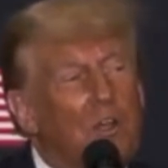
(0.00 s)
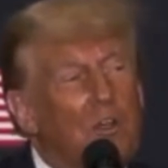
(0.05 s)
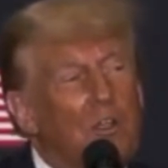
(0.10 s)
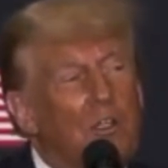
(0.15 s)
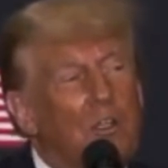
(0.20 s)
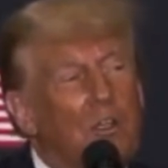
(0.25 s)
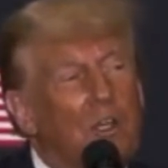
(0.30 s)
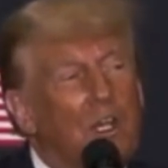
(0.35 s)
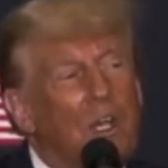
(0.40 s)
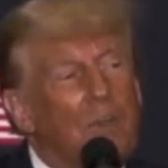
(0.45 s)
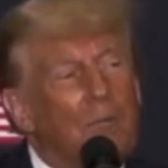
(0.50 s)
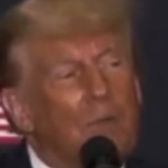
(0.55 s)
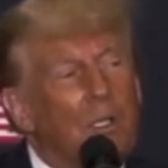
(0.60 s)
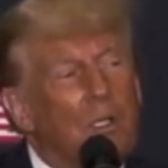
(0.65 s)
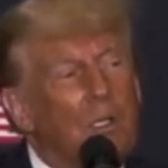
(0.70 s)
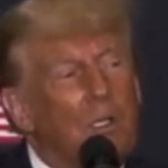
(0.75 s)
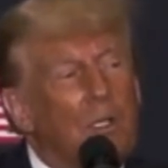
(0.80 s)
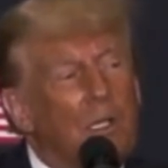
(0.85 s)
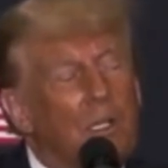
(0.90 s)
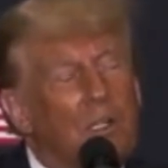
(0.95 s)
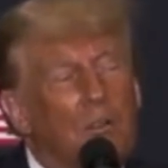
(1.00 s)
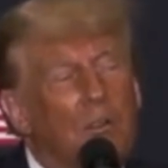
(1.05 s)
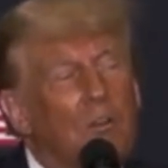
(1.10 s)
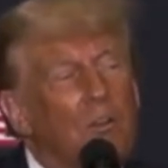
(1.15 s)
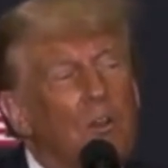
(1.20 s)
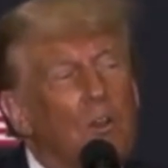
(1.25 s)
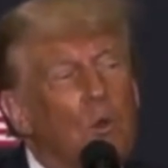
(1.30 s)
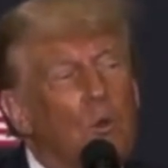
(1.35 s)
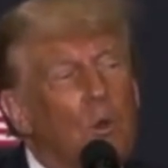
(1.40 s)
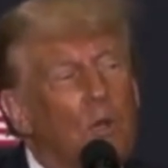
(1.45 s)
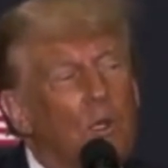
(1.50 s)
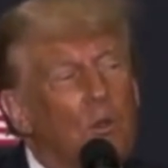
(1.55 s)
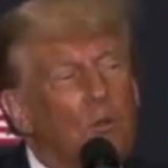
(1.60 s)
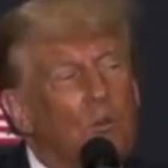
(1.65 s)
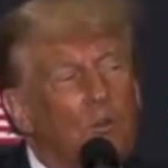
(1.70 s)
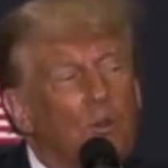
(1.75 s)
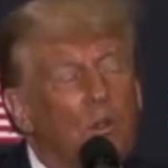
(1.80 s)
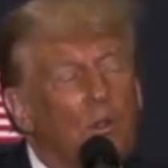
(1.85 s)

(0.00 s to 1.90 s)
character came along. He doesn't know what he was